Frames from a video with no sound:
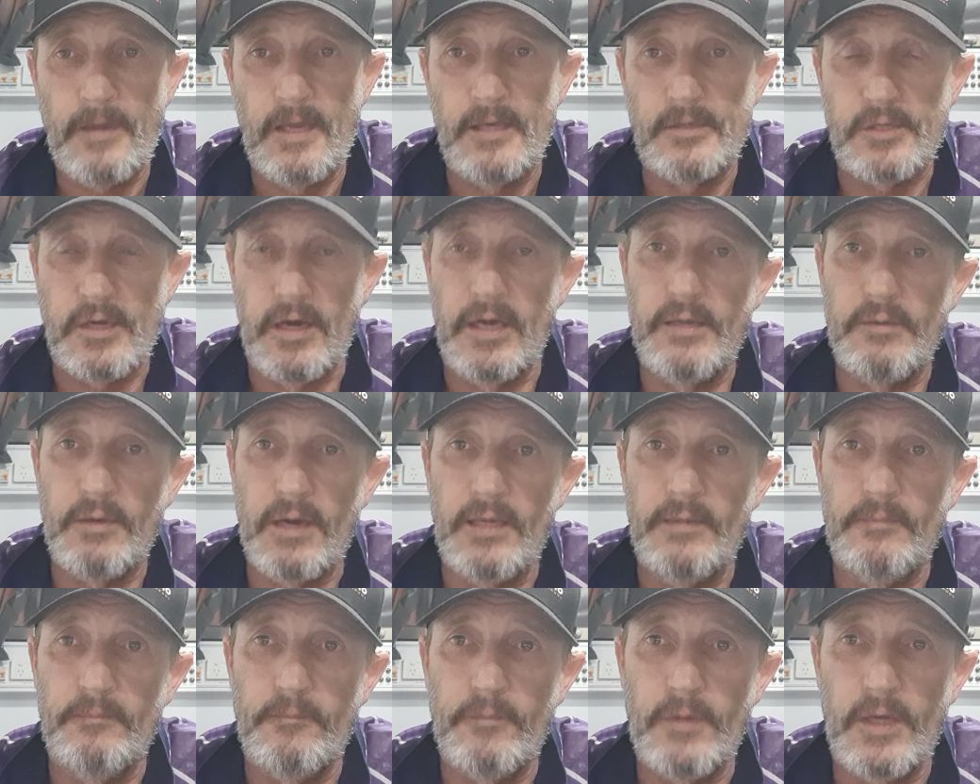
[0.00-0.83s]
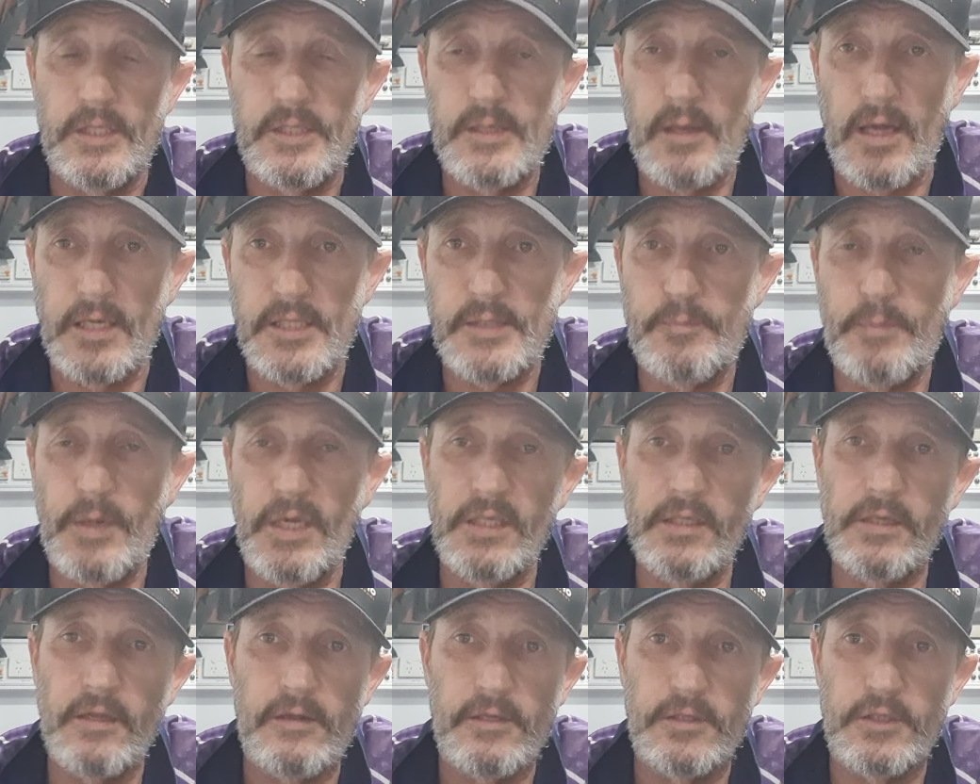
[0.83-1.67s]
So anyway, that's
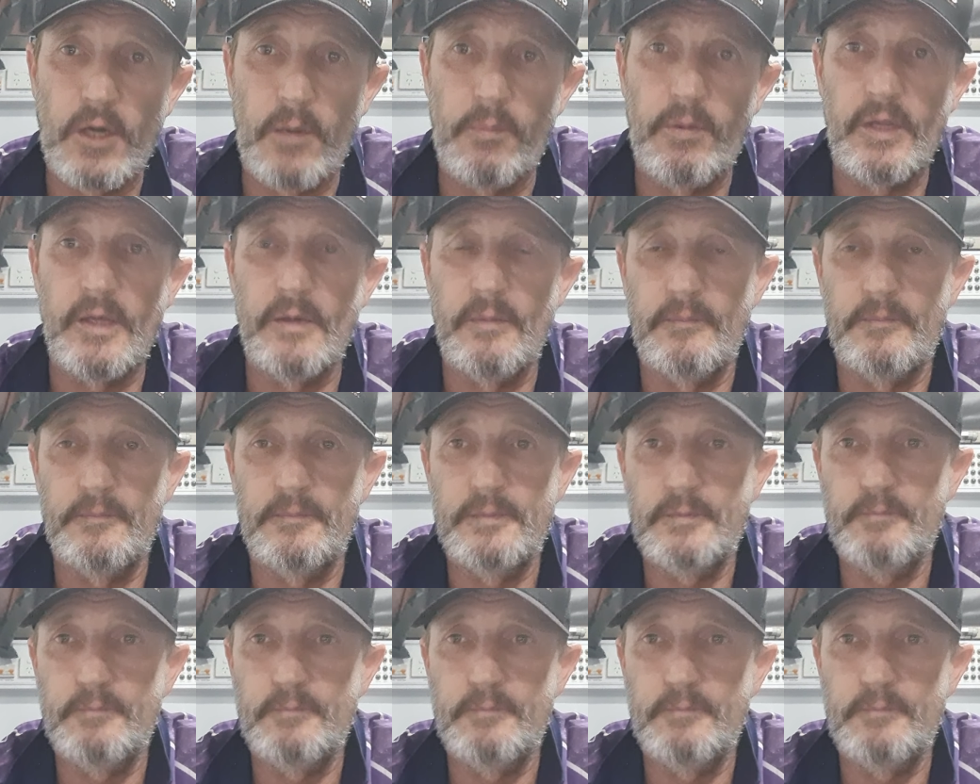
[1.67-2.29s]
pinned to the top of the